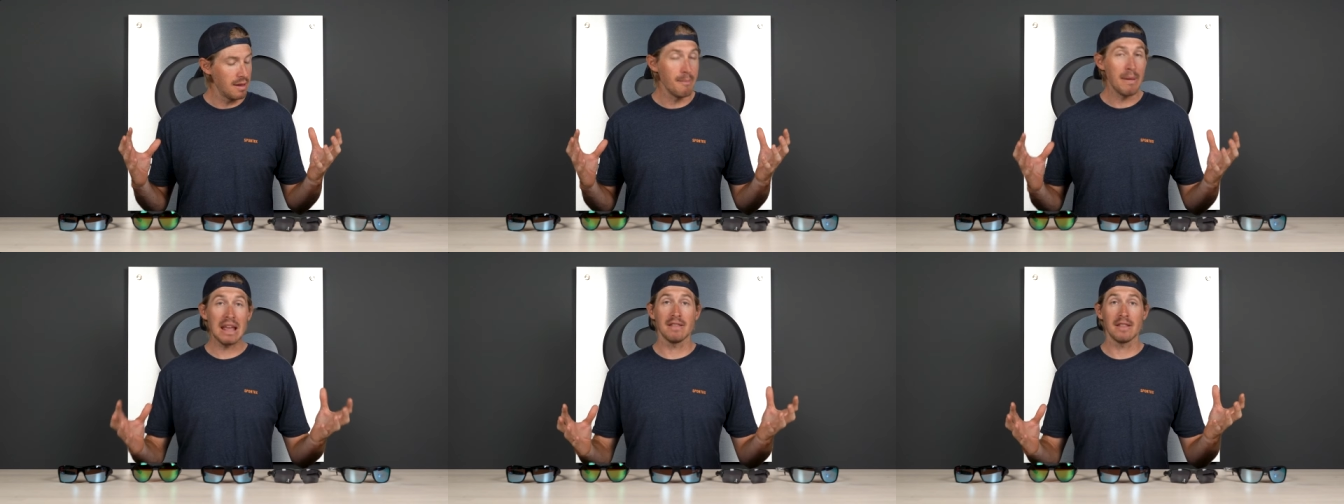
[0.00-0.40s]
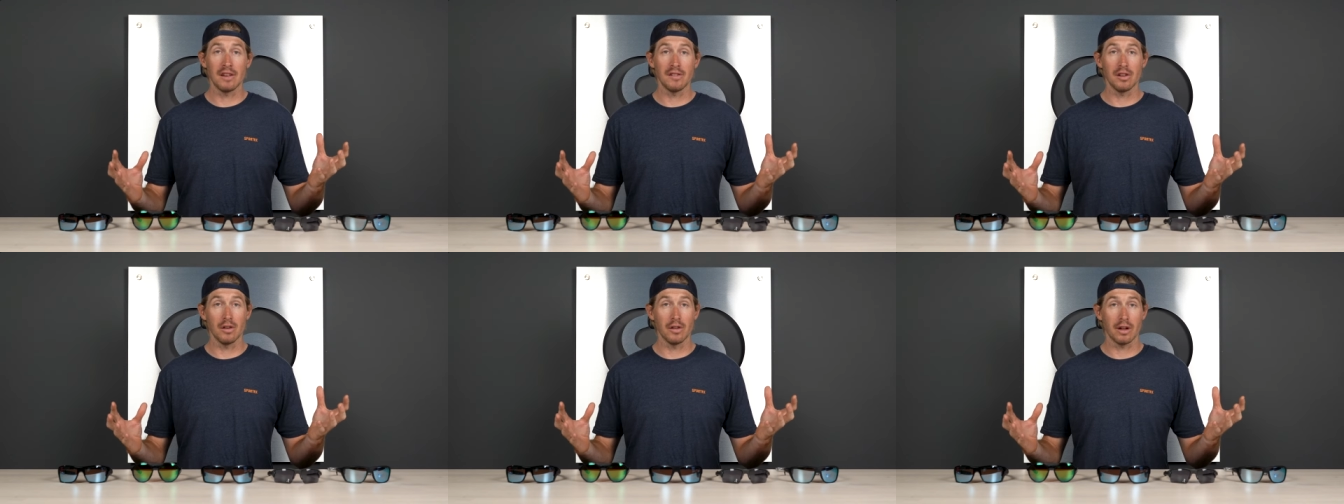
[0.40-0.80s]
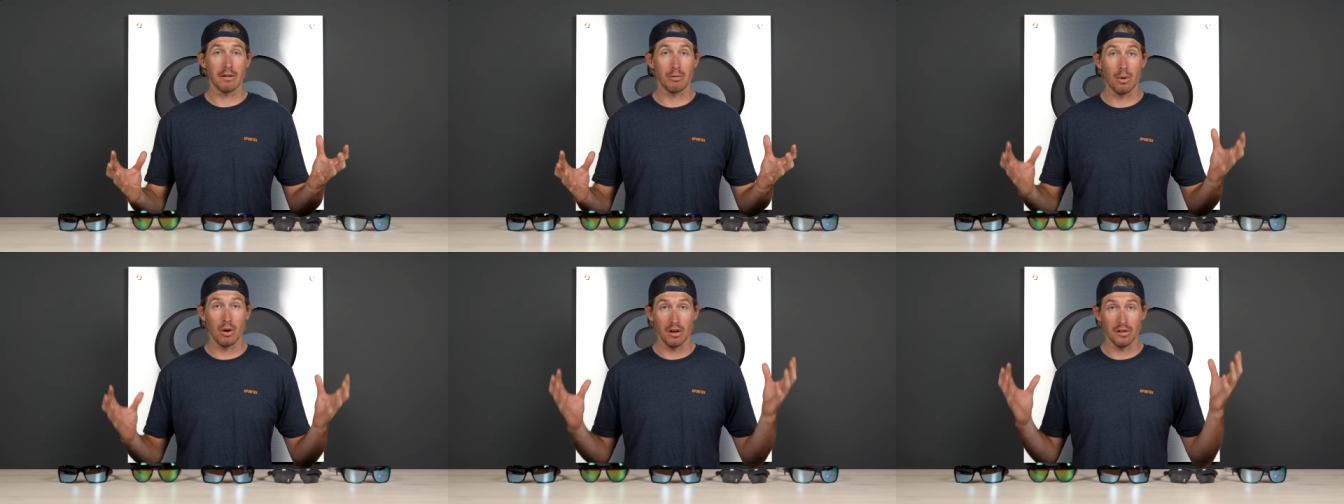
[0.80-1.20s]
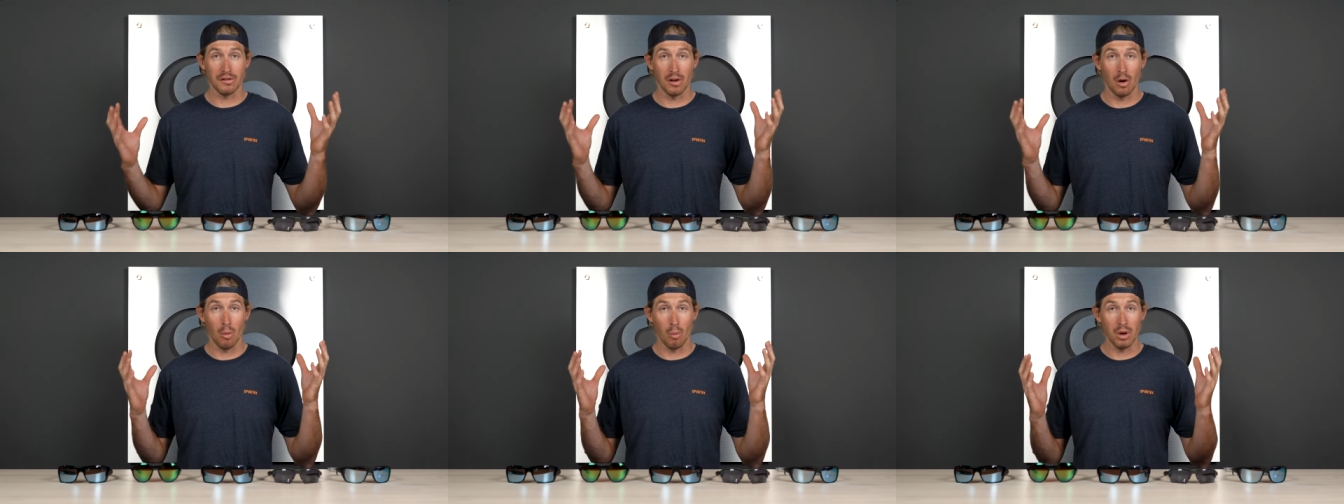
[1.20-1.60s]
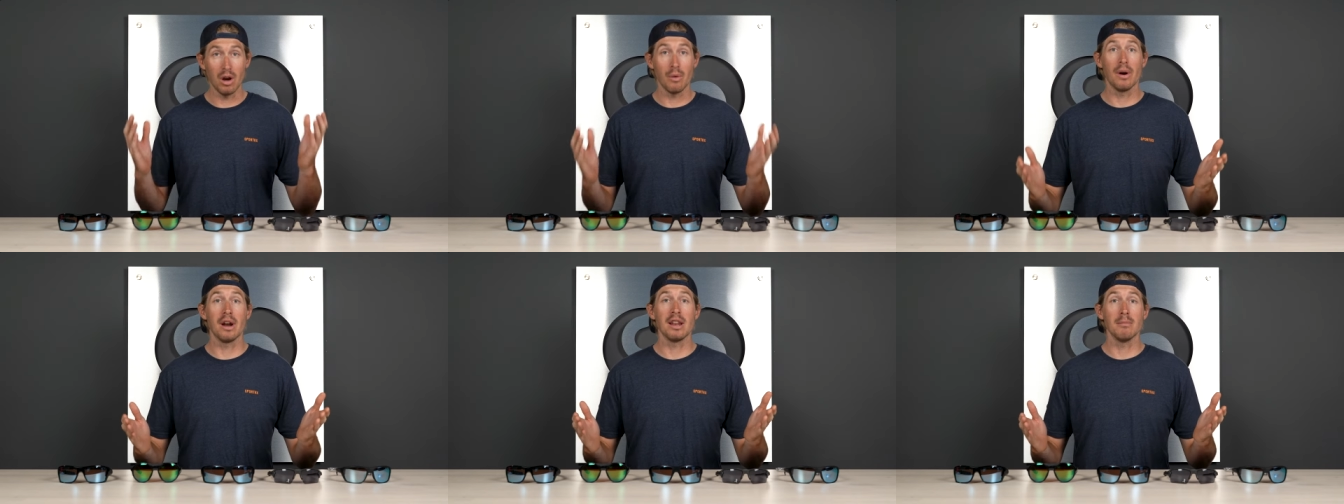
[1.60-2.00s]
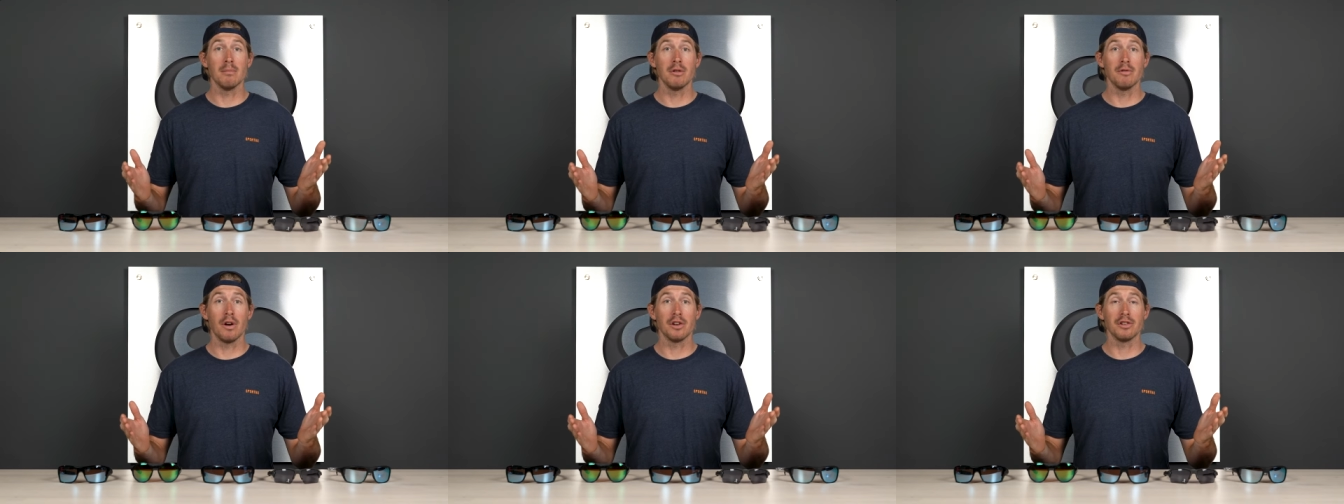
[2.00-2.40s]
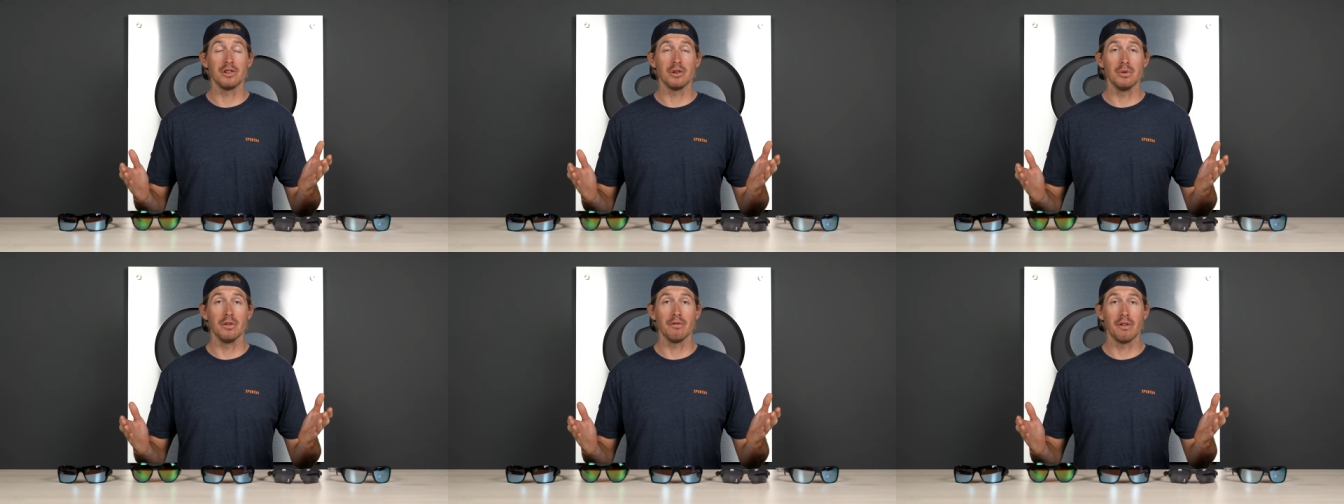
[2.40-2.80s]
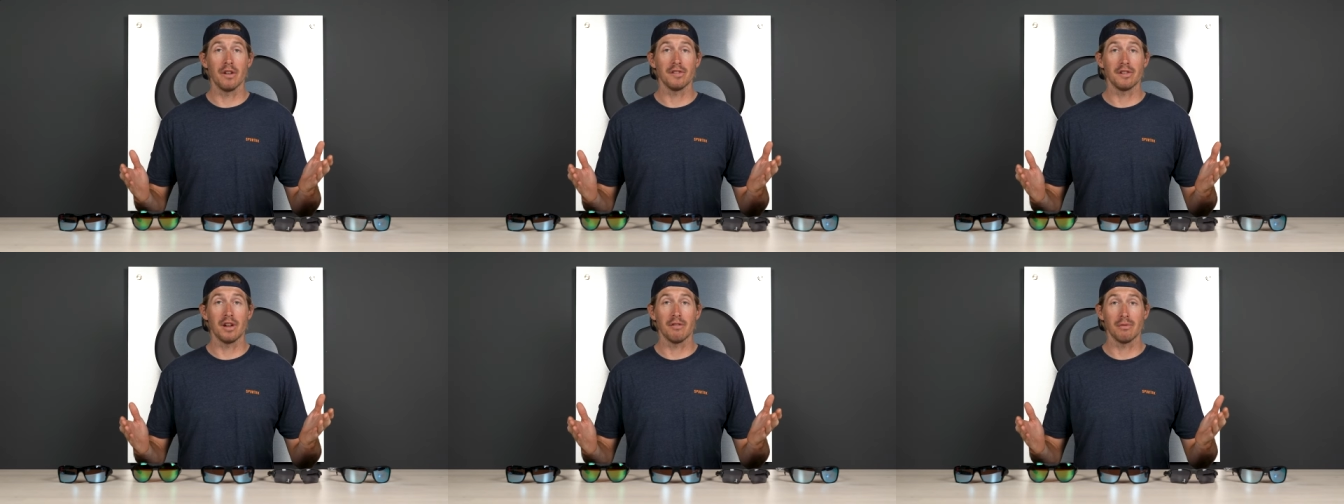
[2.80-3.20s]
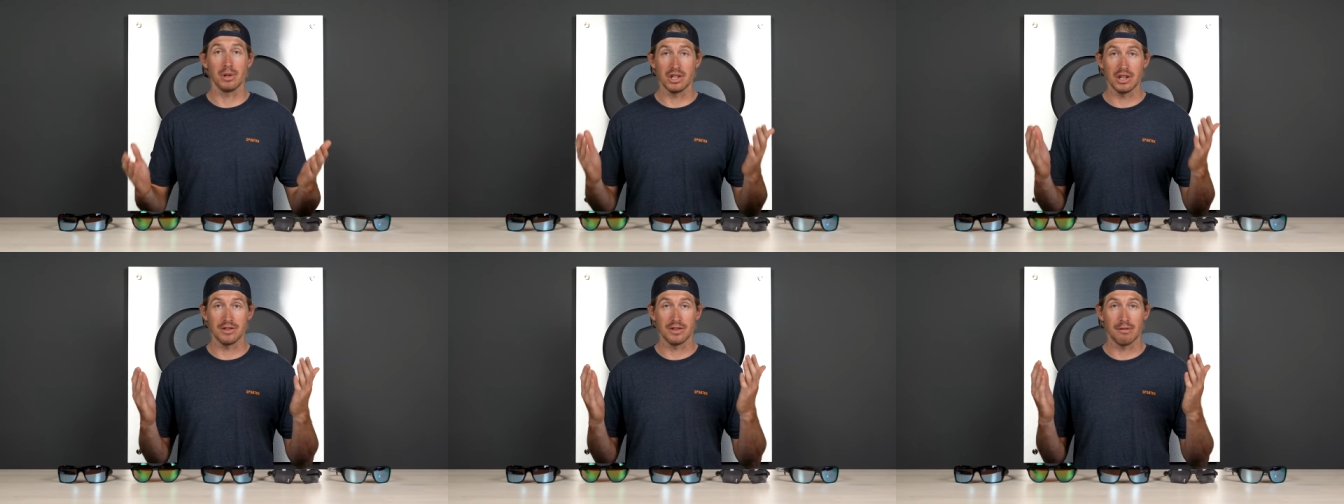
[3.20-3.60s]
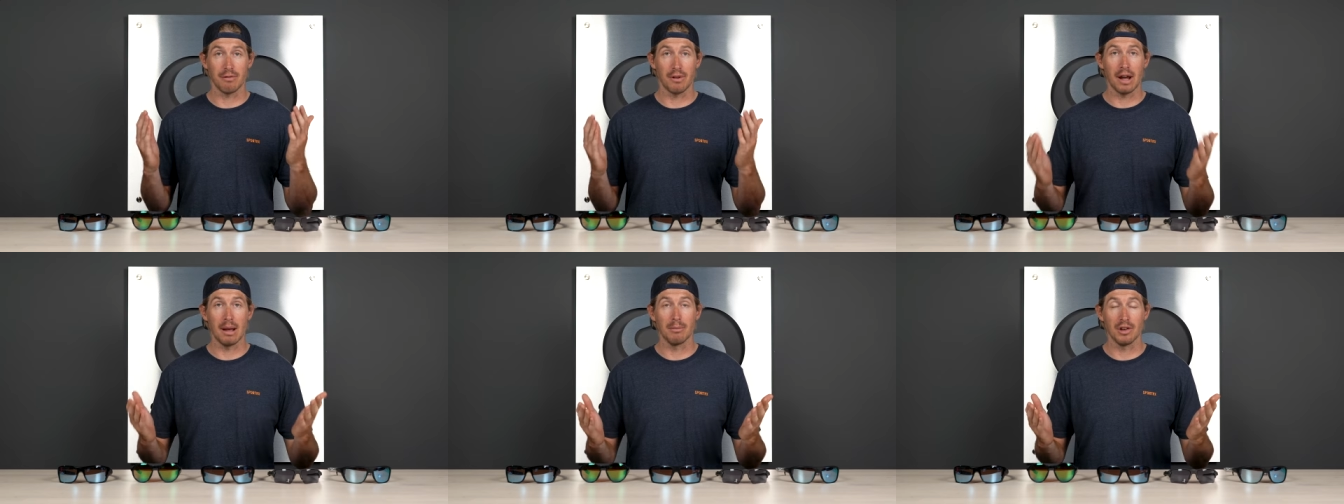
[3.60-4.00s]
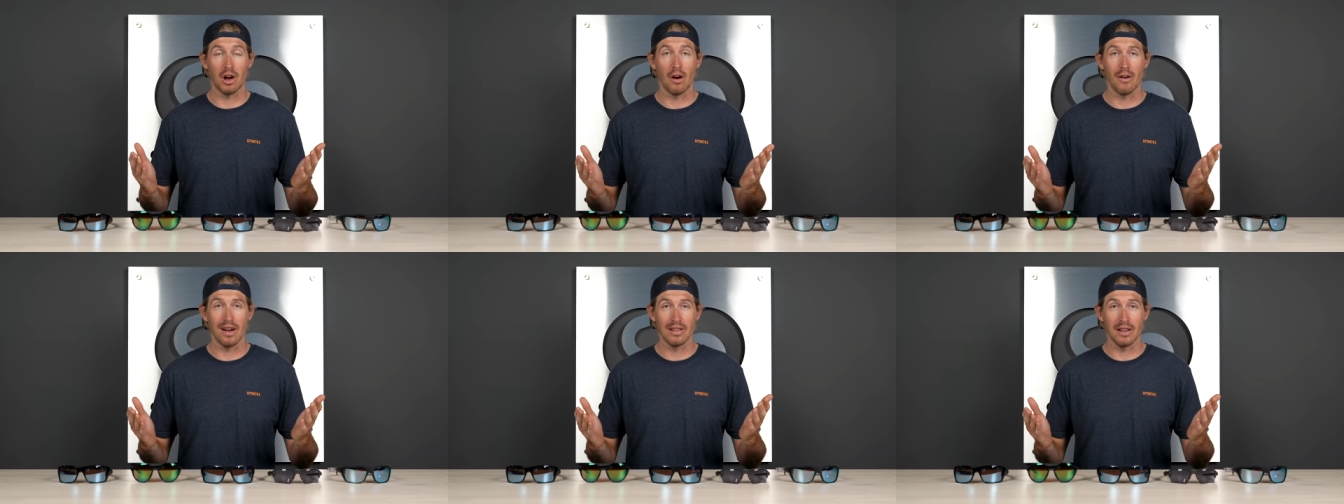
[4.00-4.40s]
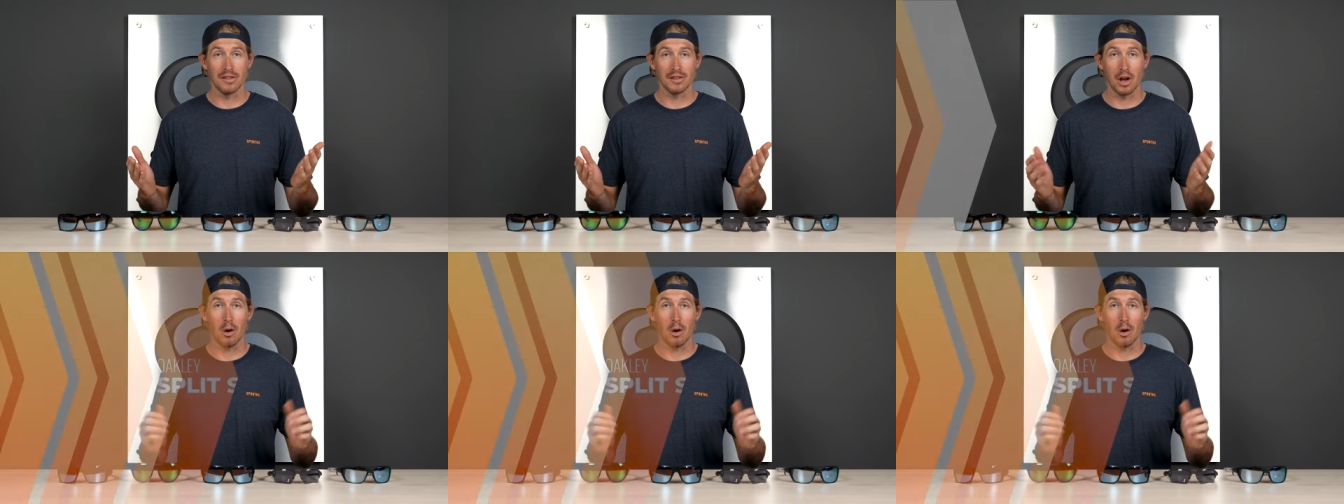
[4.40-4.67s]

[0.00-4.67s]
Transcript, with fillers: the main things that you're looking for. So we are ready to move on to the fun stuff, which is the frames. All right, let's